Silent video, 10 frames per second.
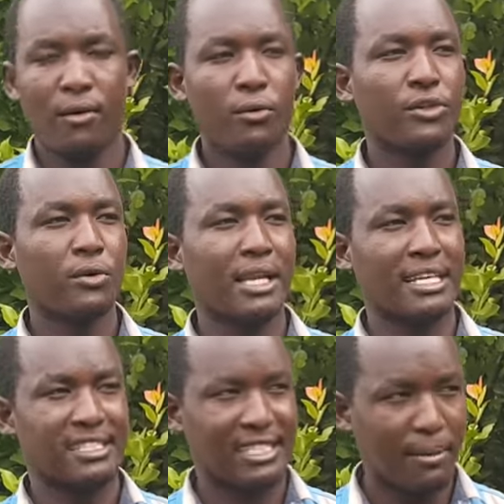which will
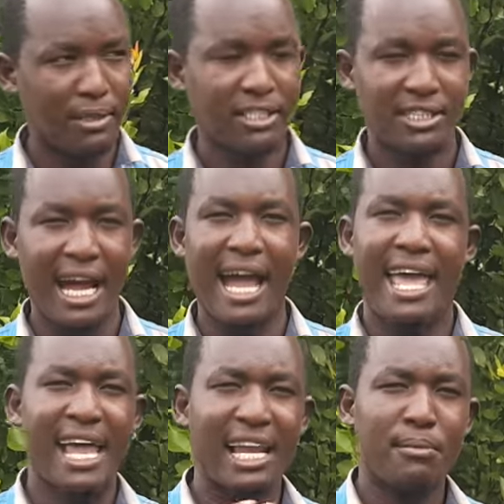establish a
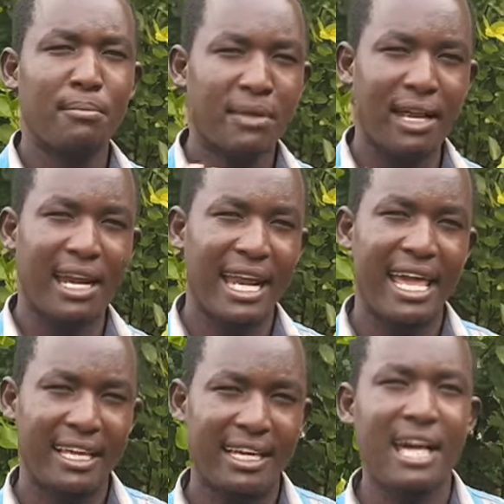
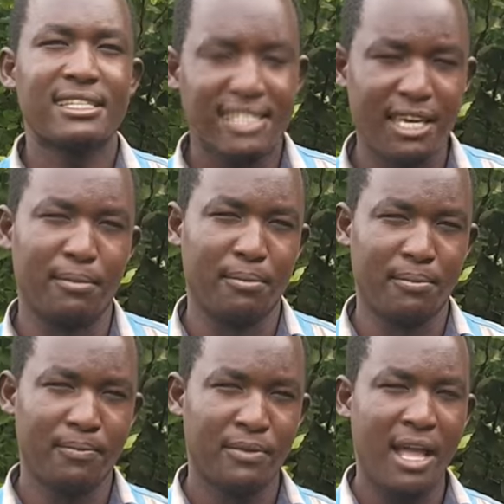help-like scheme,
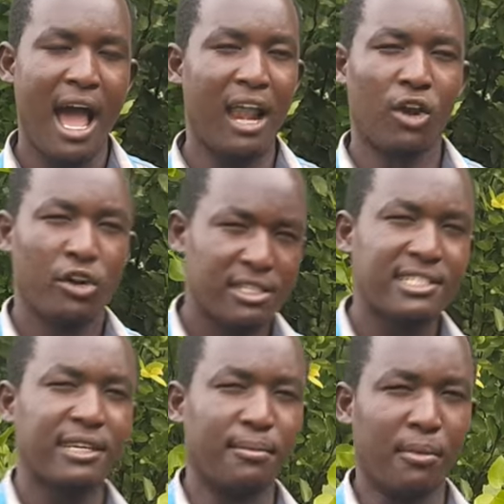a loan
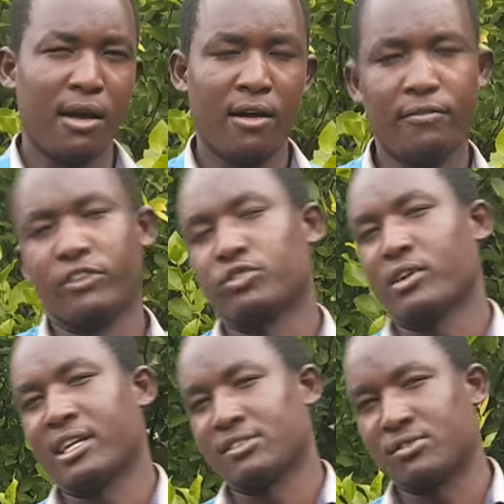scheme for
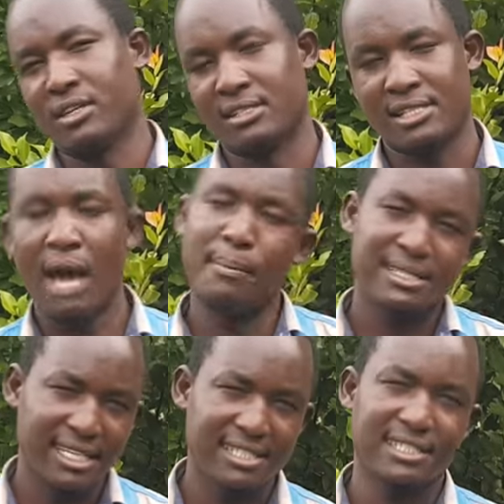Turkana students, a
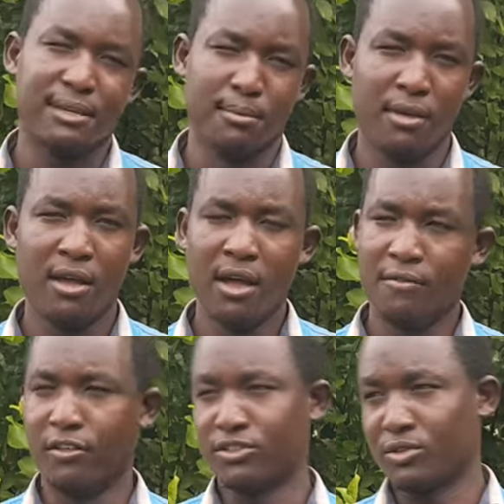bursary scheme
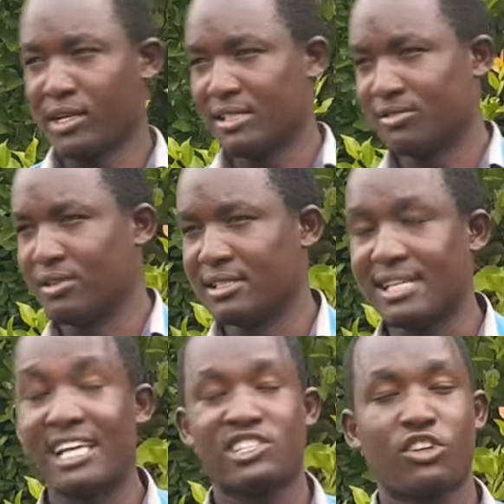for Turkana students,
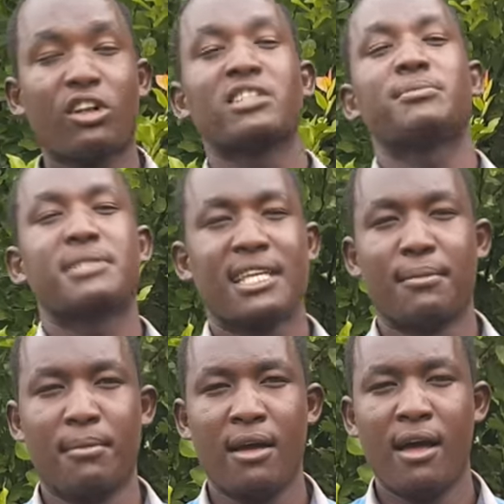a scholarship
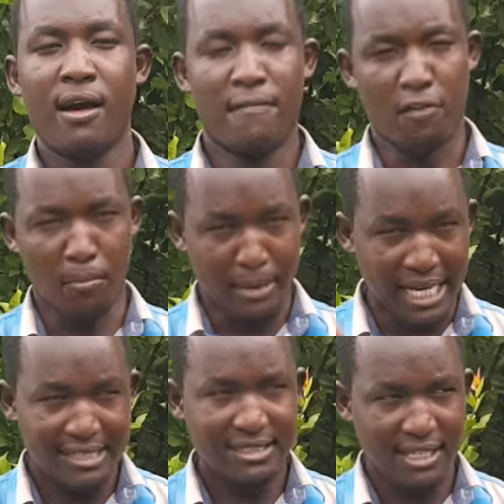scheme for
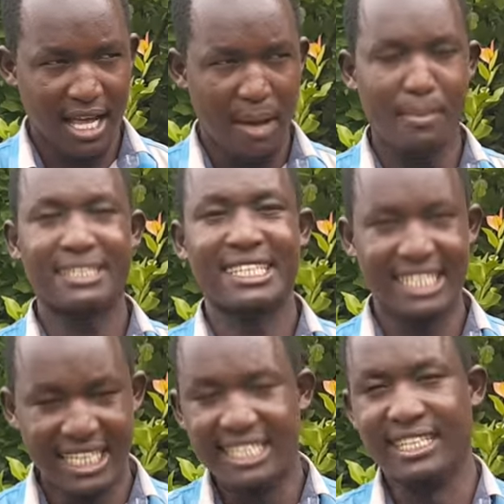bright but
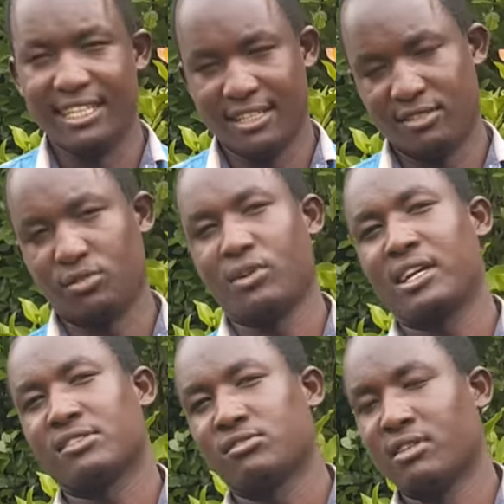needy
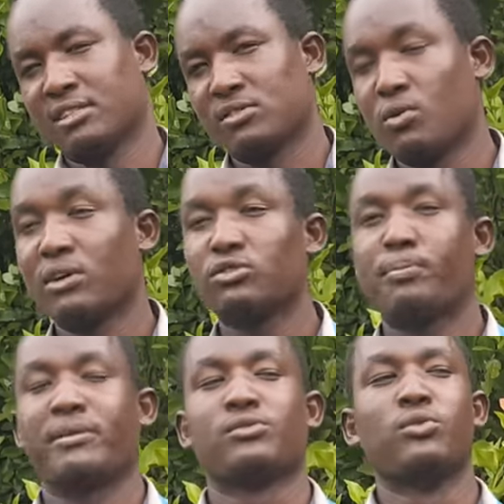Turkana students who want to
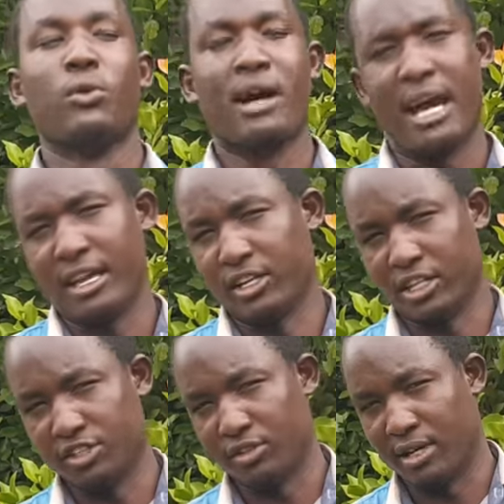pursue higher
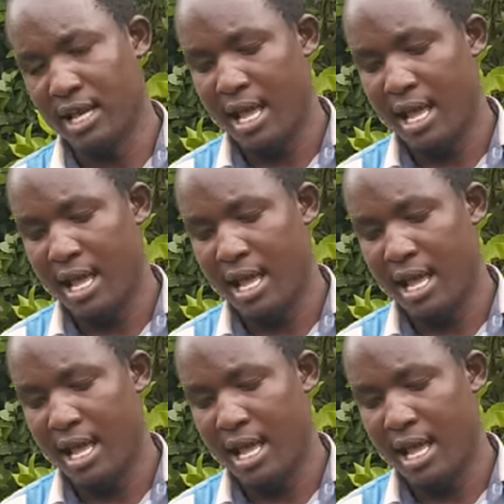education.